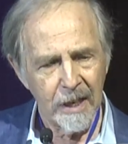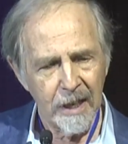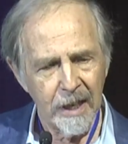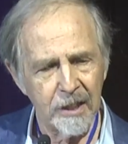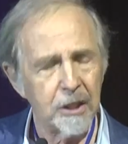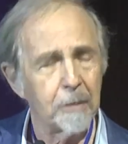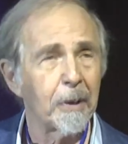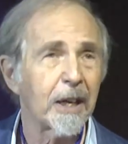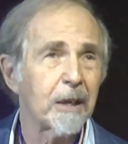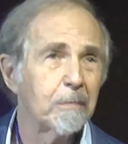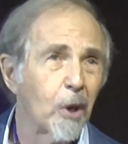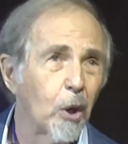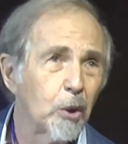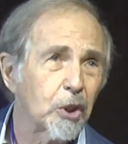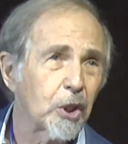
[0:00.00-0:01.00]
It's about
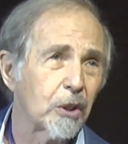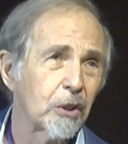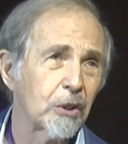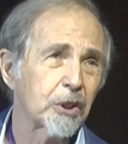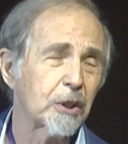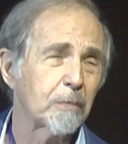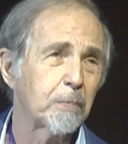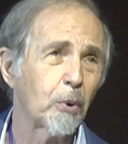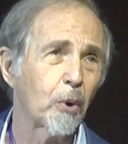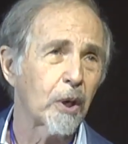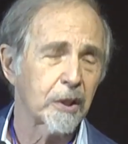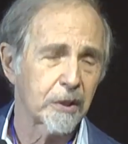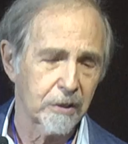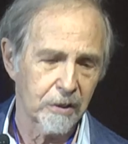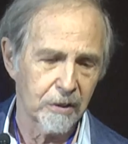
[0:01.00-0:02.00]
emotional
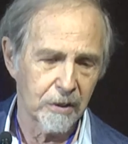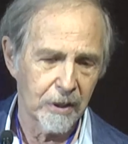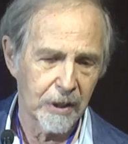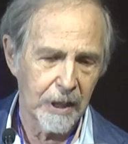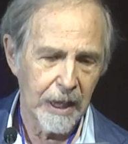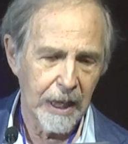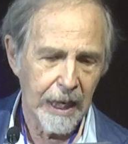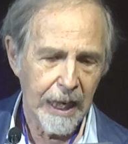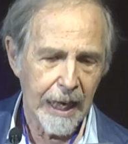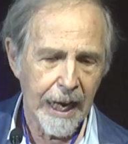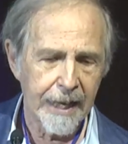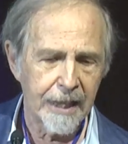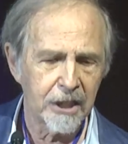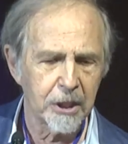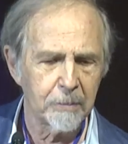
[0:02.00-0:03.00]
support,
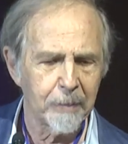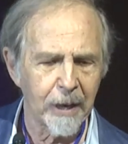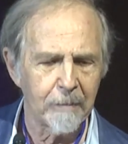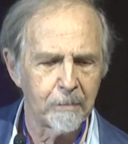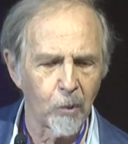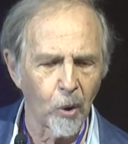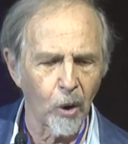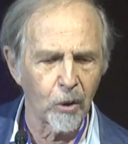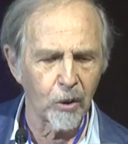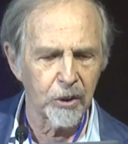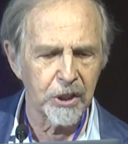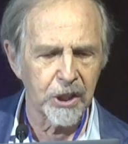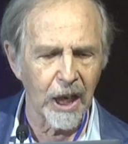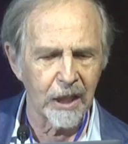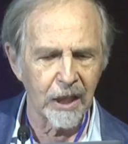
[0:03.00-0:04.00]
and it's about moral
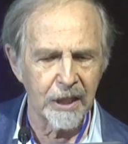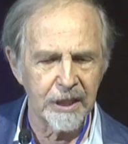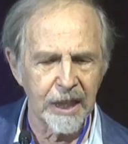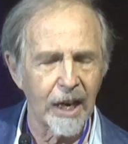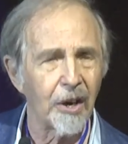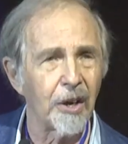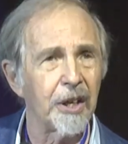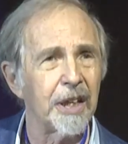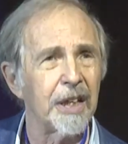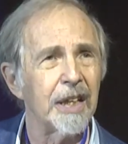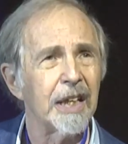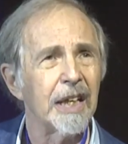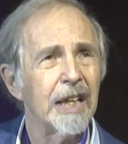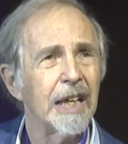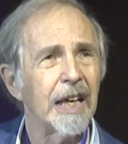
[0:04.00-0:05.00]
solidarity
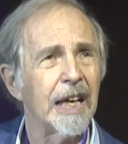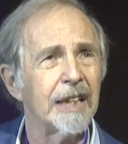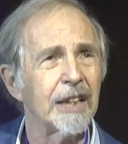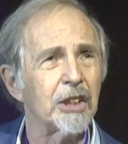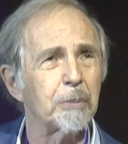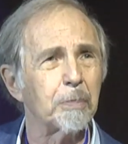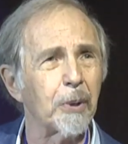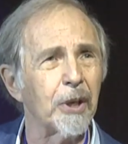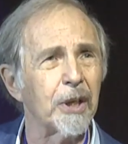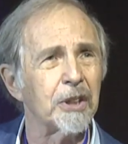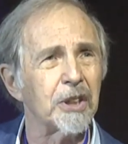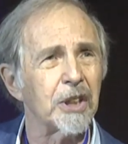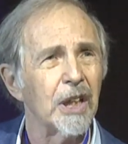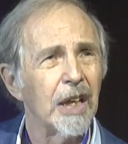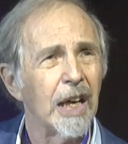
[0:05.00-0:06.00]
and
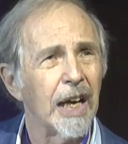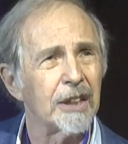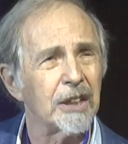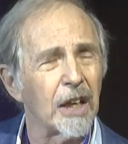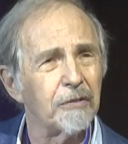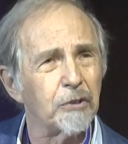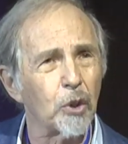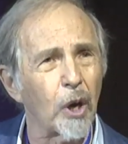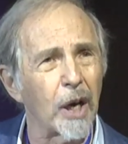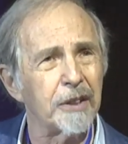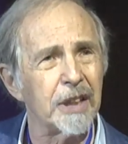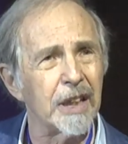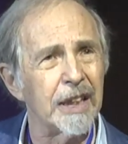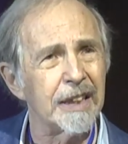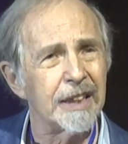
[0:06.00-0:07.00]
experience, as I've tried
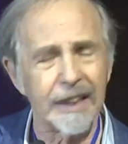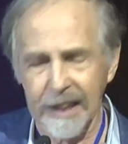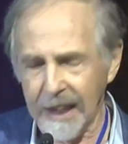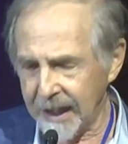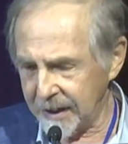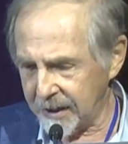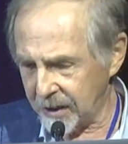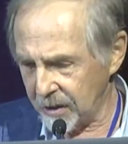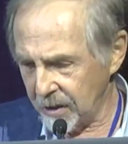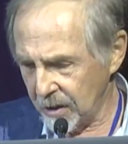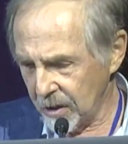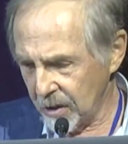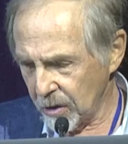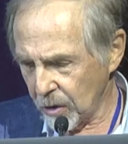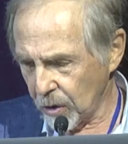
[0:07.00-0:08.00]
to indicate
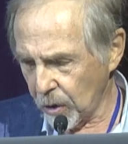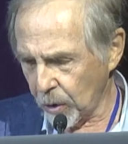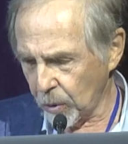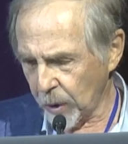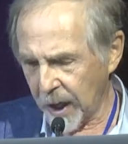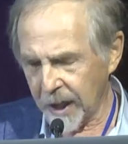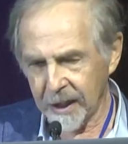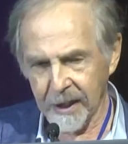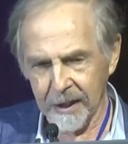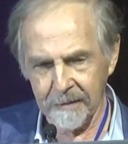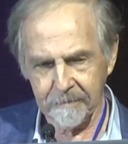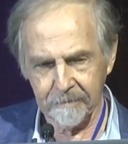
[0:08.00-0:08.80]
already.